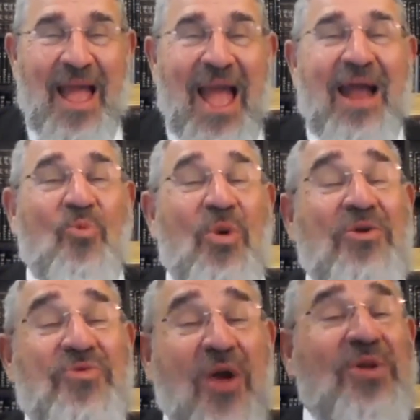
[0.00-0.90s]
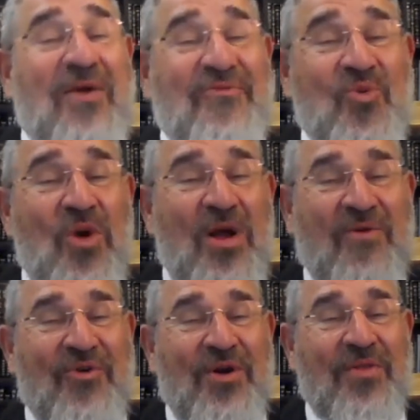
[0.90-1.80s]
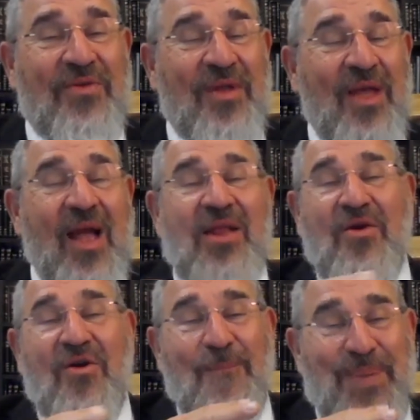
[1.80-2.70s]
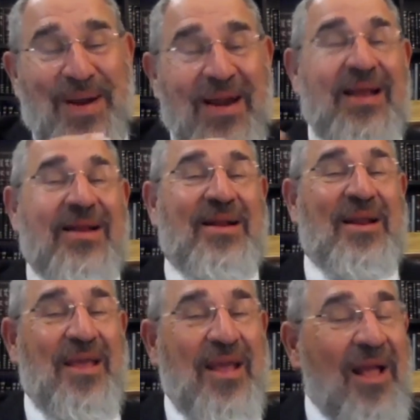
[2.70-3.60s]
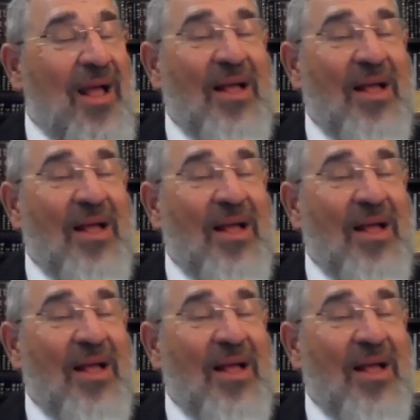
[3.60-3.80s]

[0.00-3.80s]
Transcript: And when you don't have to work for it, and you're completely